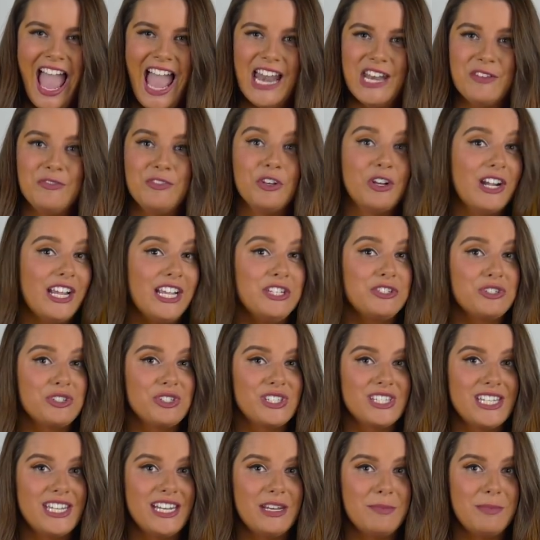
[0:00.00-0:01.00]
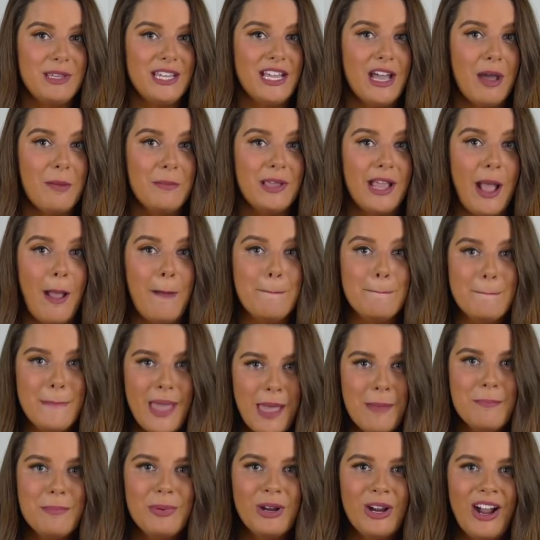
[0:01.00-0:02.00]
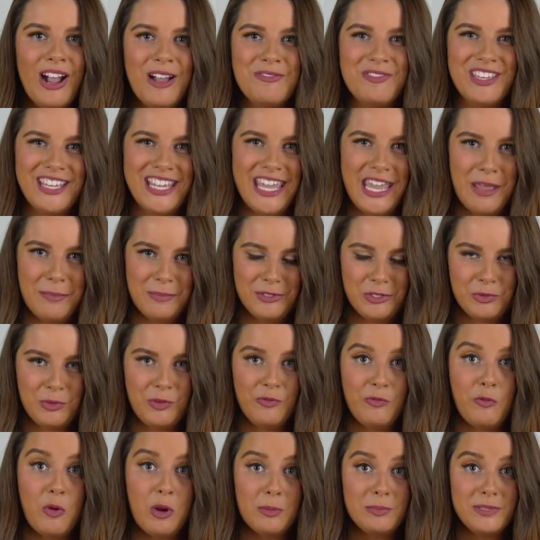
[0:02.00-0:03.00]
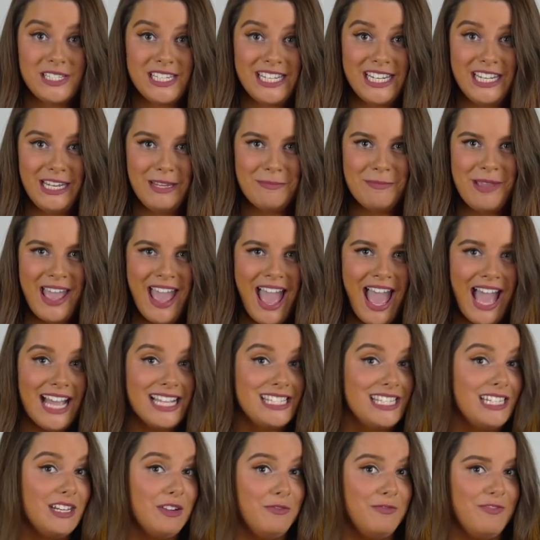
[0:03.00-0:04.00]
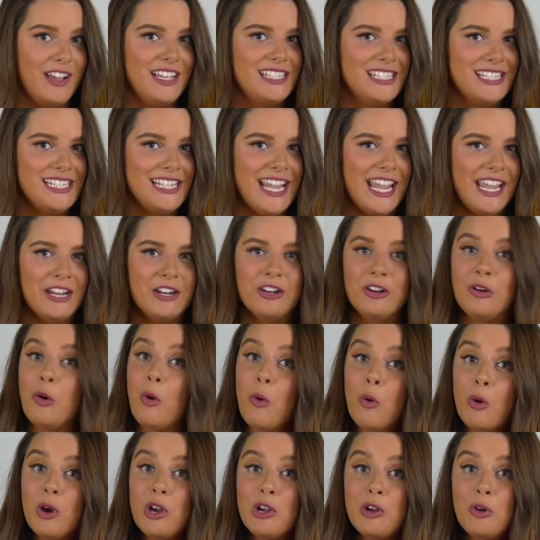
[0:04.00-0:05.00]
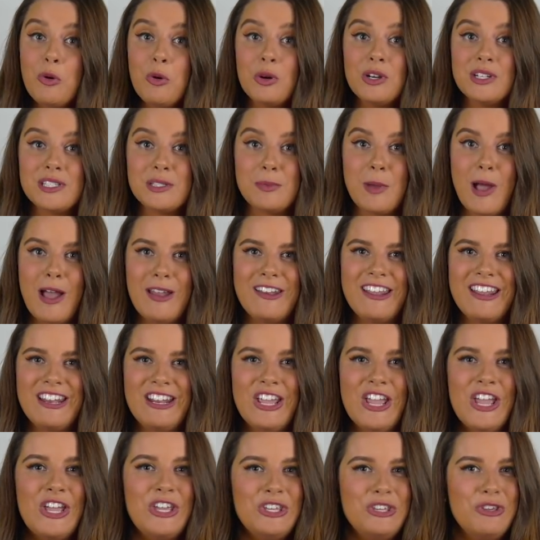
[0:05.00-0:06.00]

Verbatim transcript: And if you're interested in becoming a member of the campus reform team as an investigator or a correspondent,